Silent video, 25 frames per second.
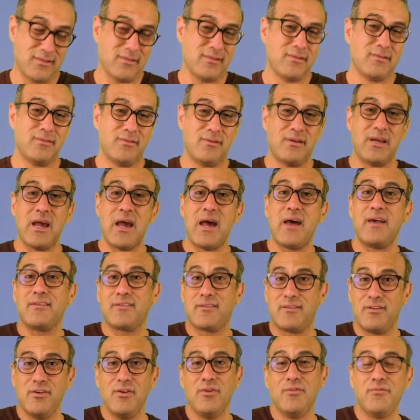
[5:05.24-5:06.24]
to
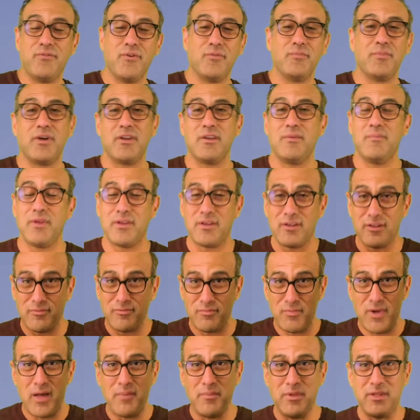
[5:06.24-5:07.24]
ask you for money because
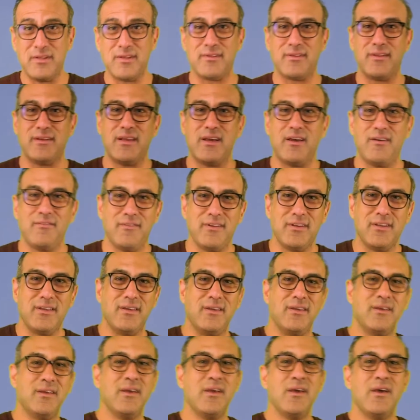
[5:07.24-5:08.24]
mommy doesn't have
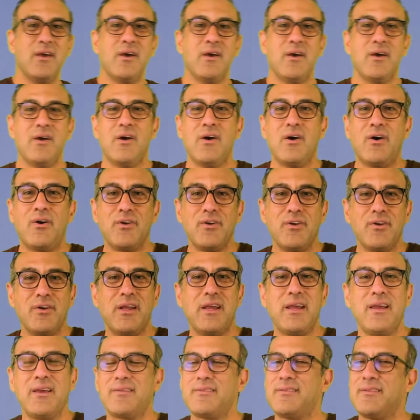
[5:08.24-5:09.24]
any. Or
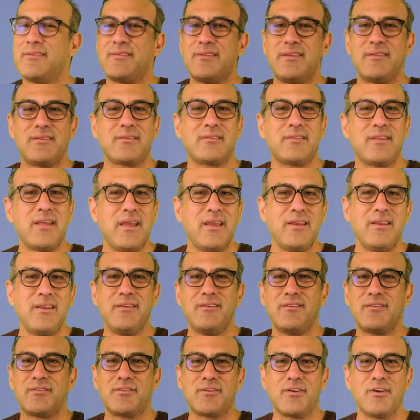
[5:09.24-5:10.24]
your ex is
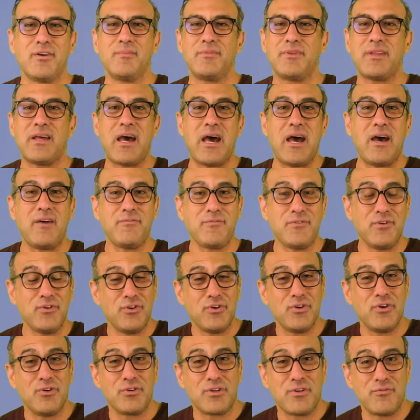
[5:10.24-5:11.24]
dictating the terms after
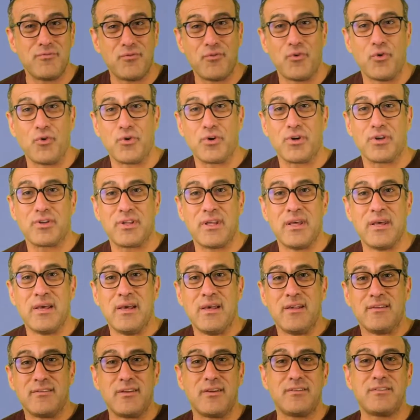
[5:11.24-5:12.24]
your divorce,
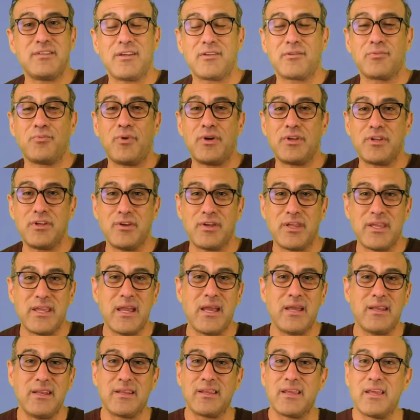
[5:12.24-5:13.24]
such as what you
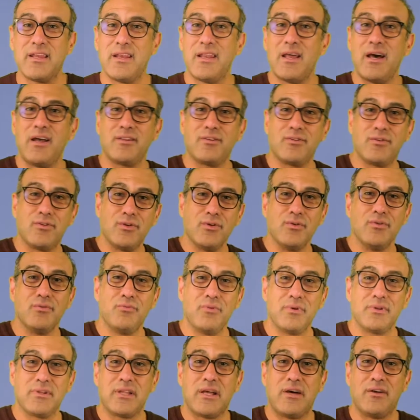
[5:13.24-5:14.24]
can and do
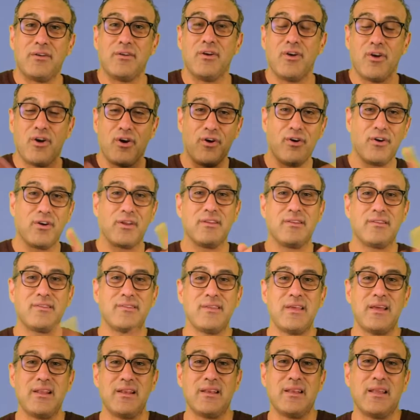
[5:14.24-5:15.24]
without her
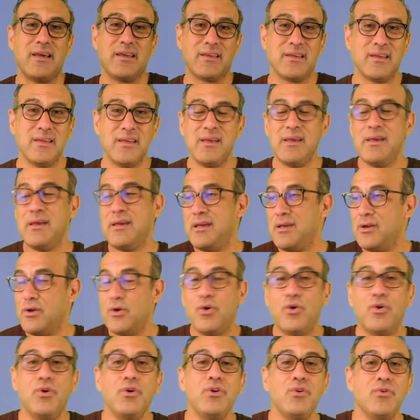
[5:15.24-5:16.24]
consent, like
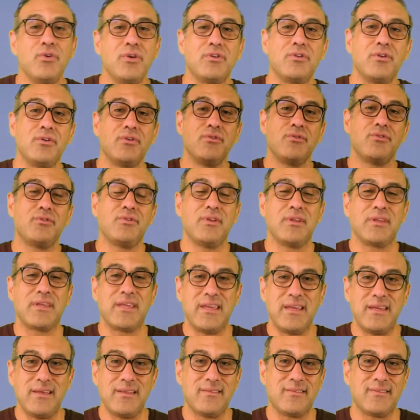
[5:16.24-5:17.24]
who you introduce to the
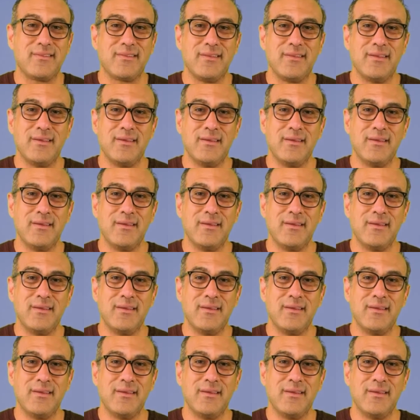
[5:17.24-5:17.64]
kids.